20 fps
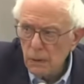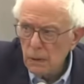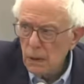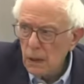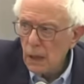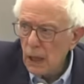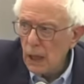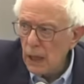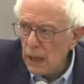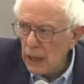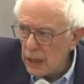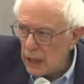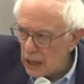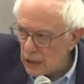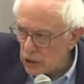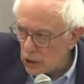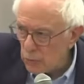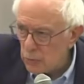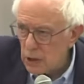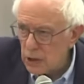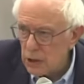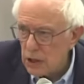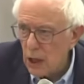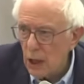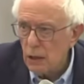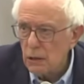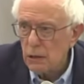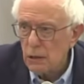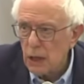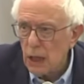and as a
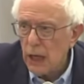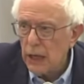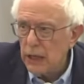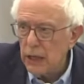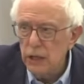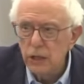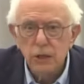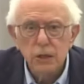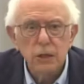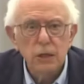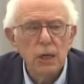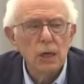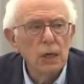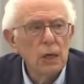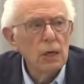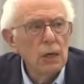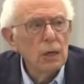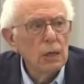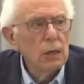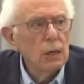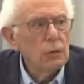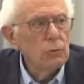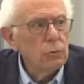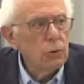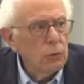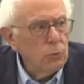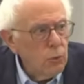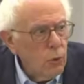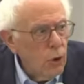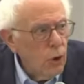result got his
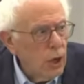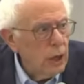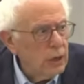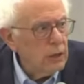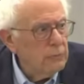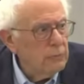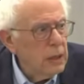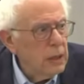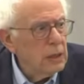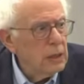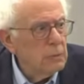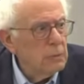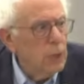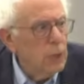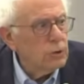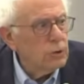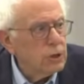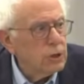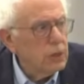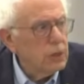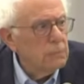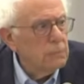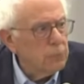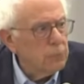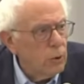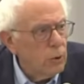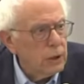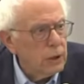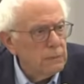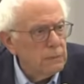reward of being the most
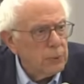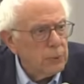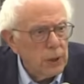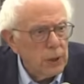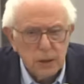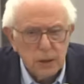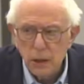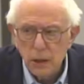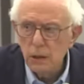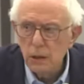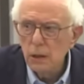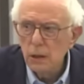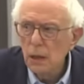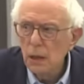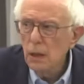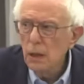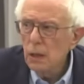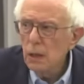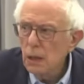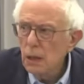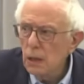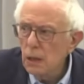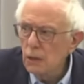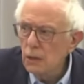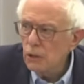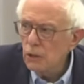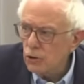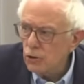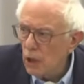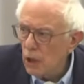important person in
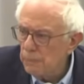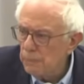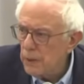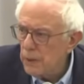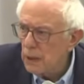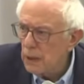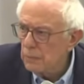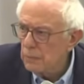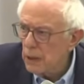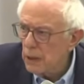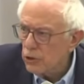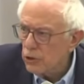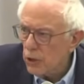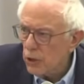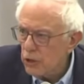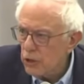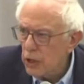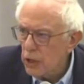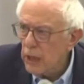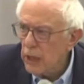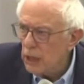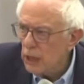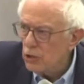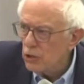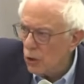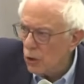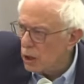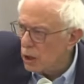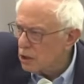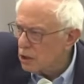the Trump administration, he is
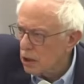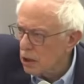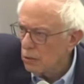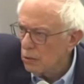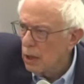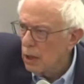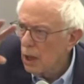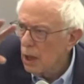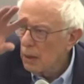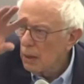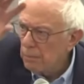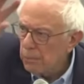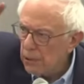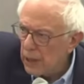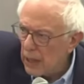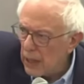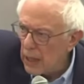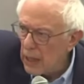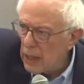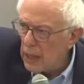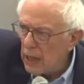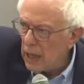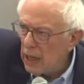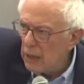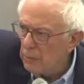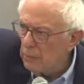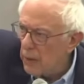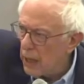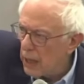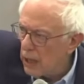also playing a
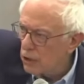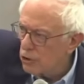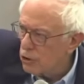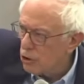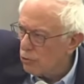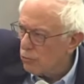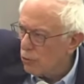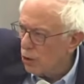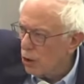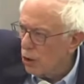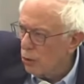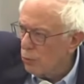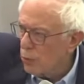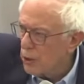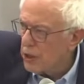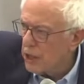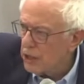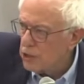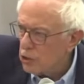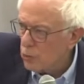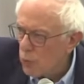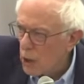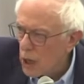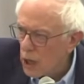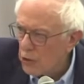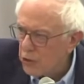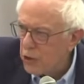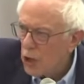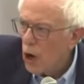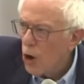major role with his
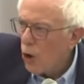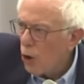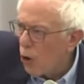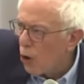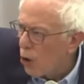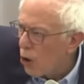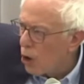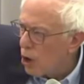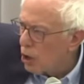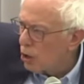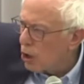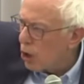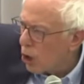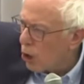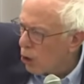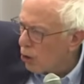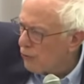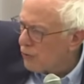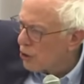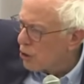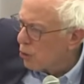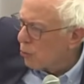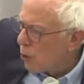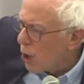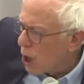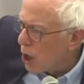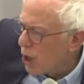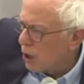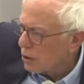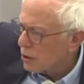wealth all over the
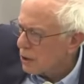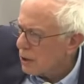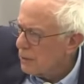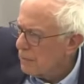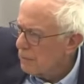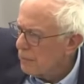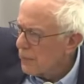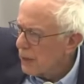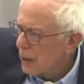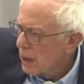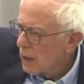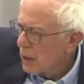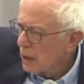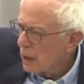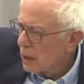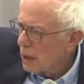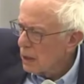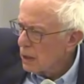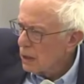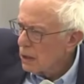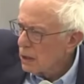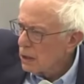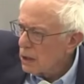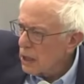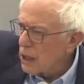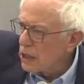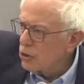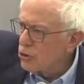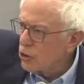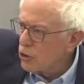world.
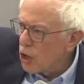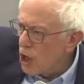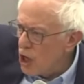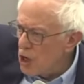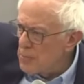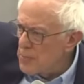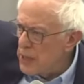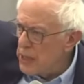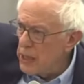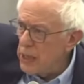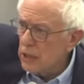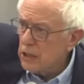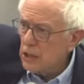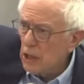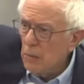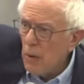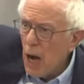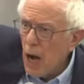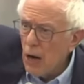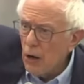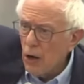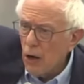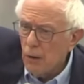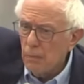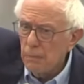In Germany tomorrow,